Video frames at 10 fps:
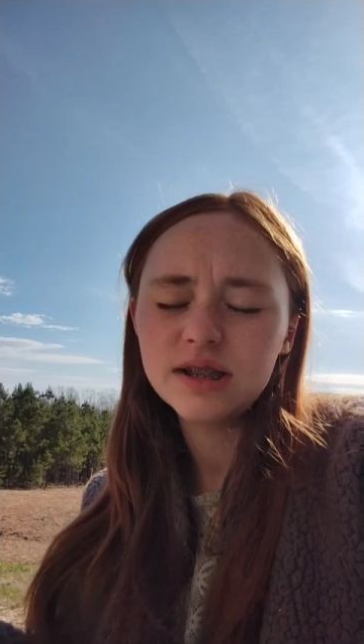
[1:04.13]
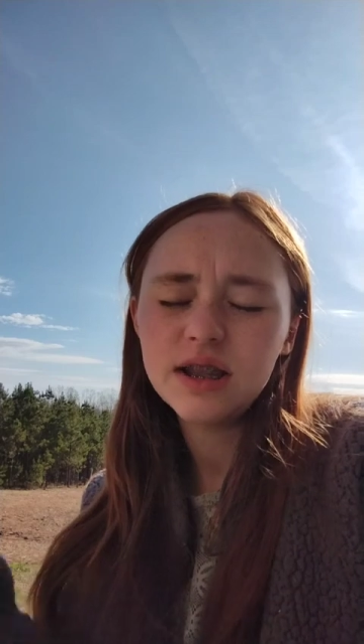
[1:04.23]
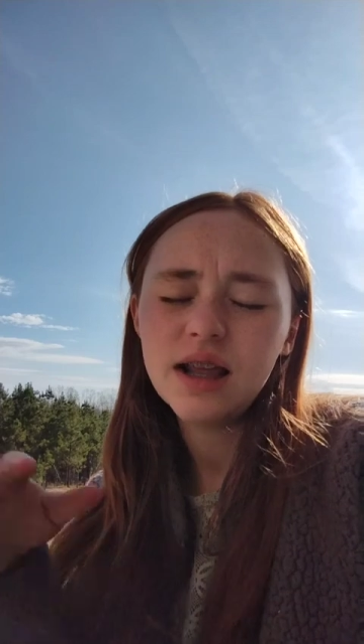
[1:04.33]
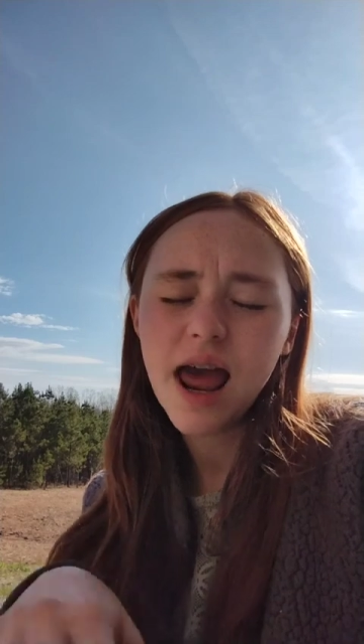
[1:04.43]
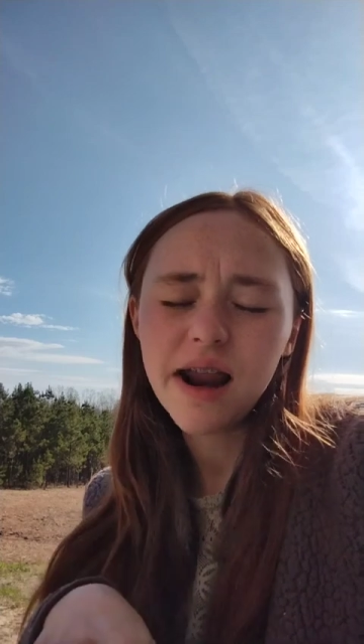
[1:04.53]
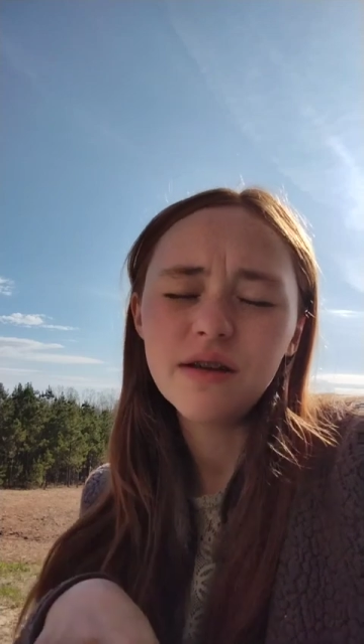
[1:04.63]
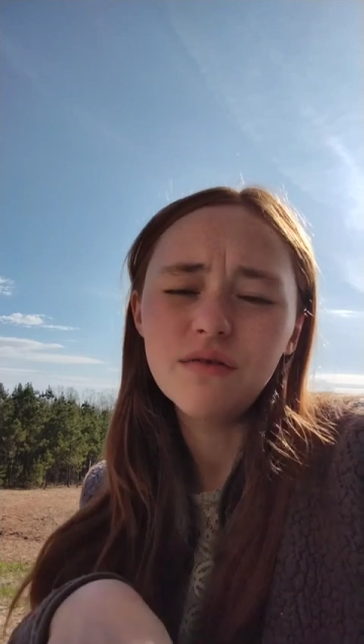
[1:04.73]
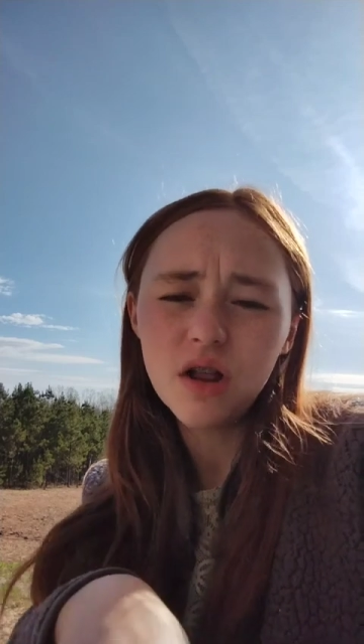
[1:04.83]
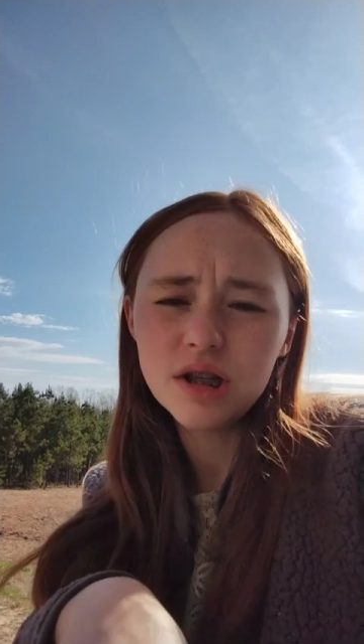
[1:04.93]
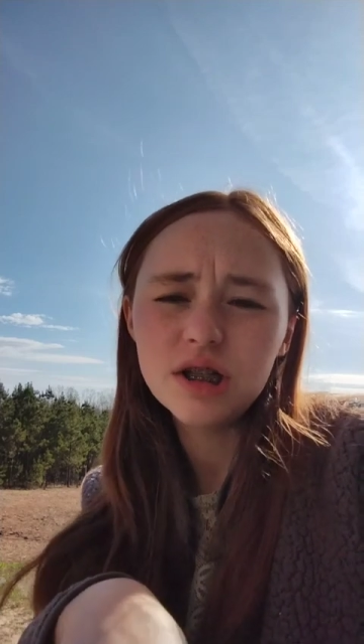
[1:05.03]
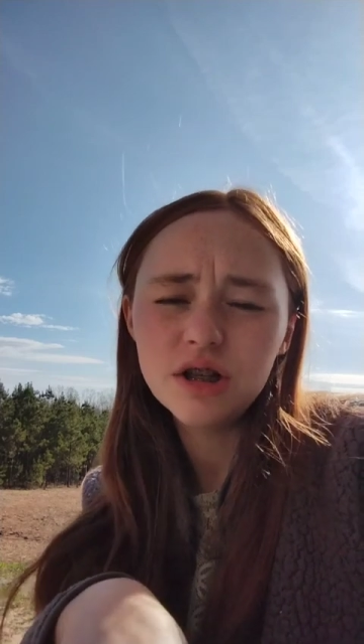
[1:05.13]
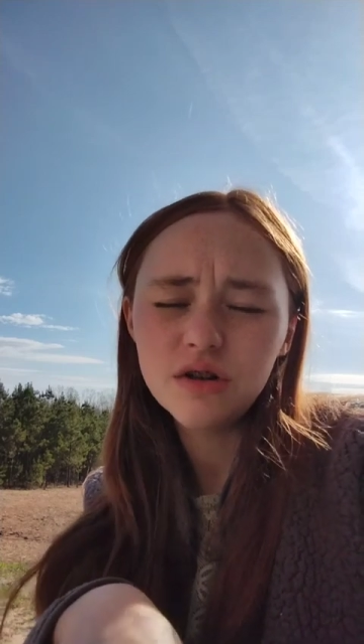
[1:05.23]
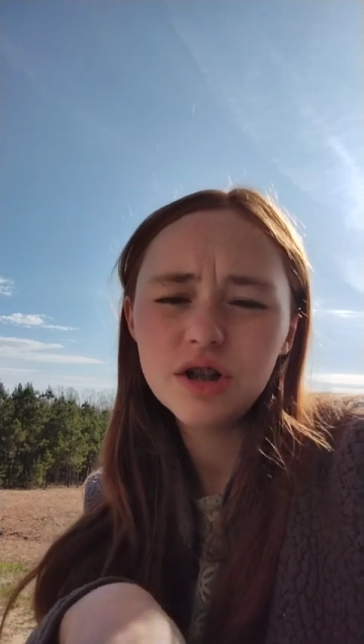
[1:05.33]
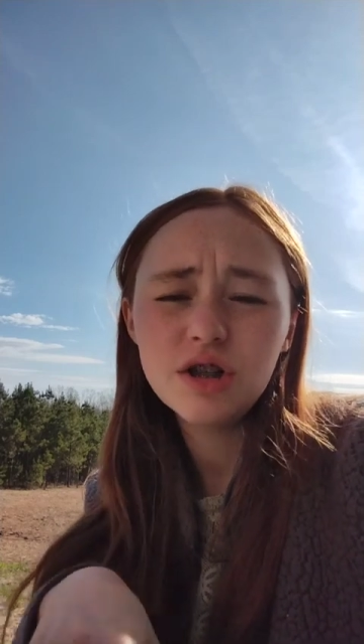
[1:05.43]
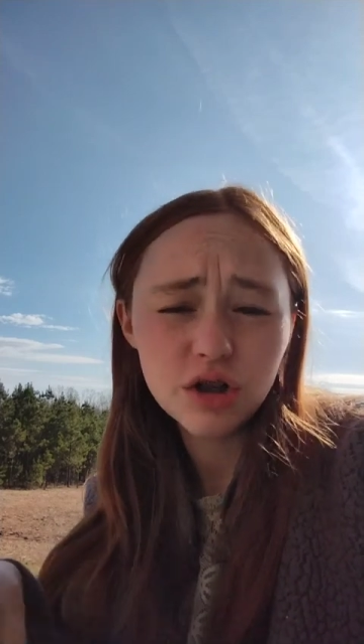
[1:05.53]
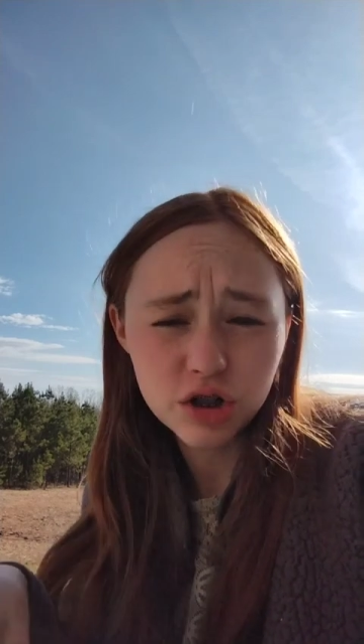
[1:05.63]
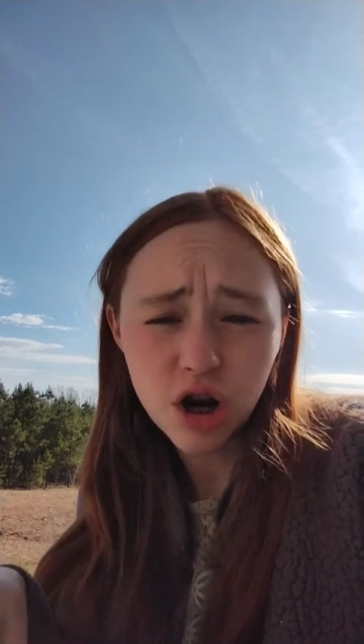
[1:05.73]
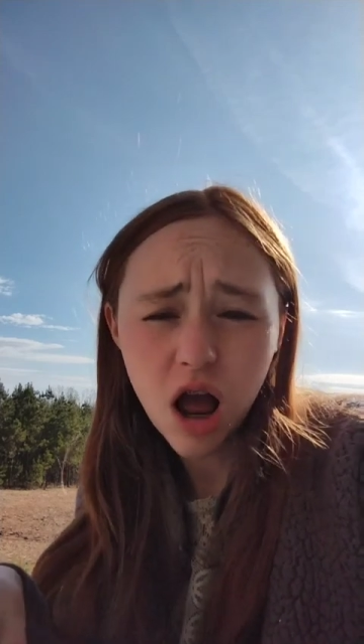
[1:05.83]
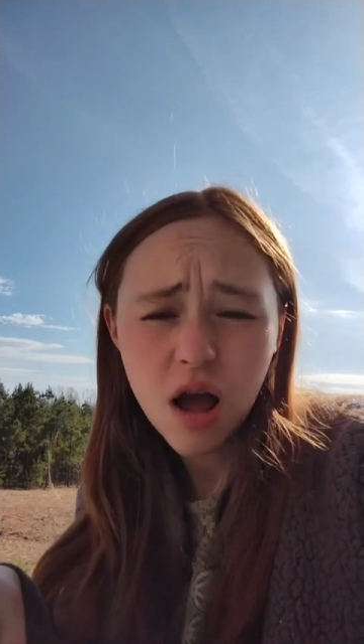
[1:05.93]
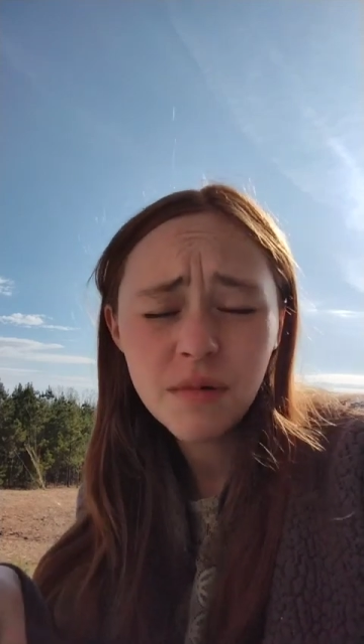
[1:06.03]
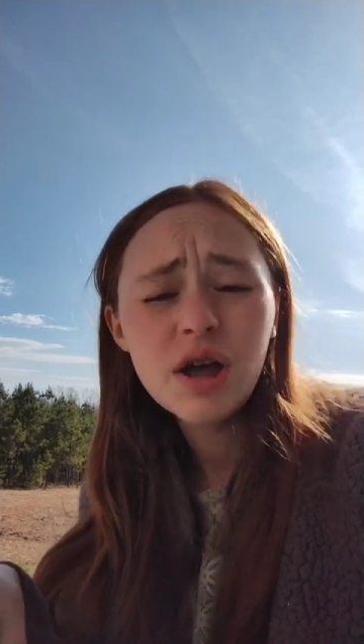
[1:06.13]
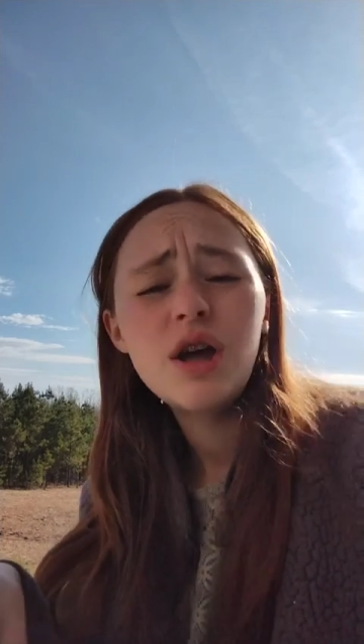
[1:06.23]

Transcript: said that adding volunteering to your job